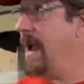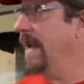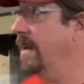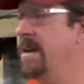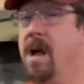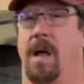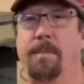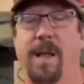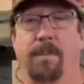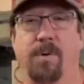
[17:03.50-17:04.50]
in a
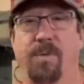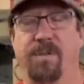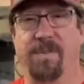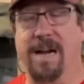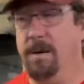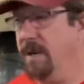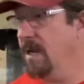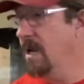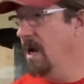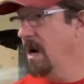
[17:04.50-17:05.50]
non-paint booth environment.
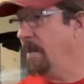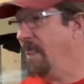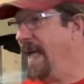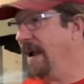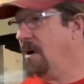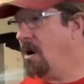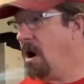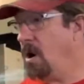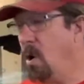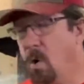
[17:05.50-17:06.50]
But that
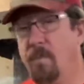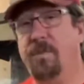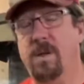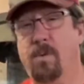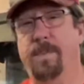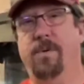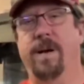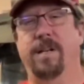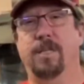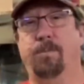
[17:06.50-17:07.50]
car hopefully will be
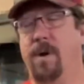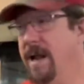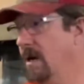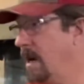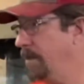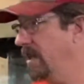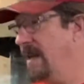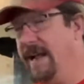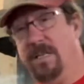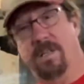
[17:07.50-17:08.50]
ready to spray in a couple of
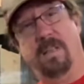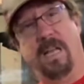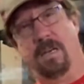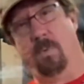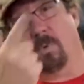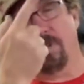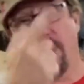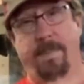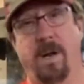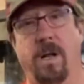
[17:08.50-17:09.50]
days, and then we'll
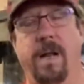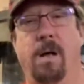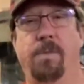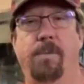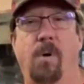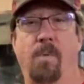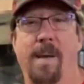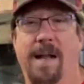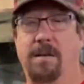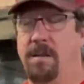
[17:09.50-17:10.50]
ship it on down the road
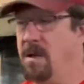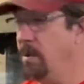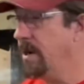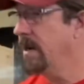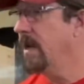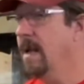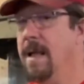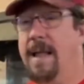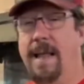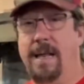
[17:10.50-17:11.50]
back to the owner.
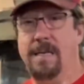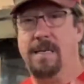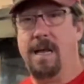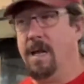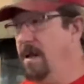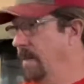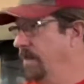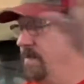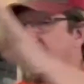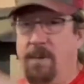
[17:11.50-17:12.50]
And
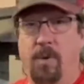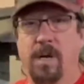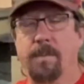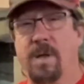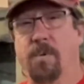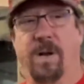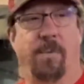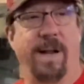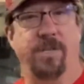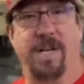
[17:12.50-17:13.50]
then we're going to be
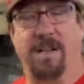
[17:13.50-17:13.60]
rearranging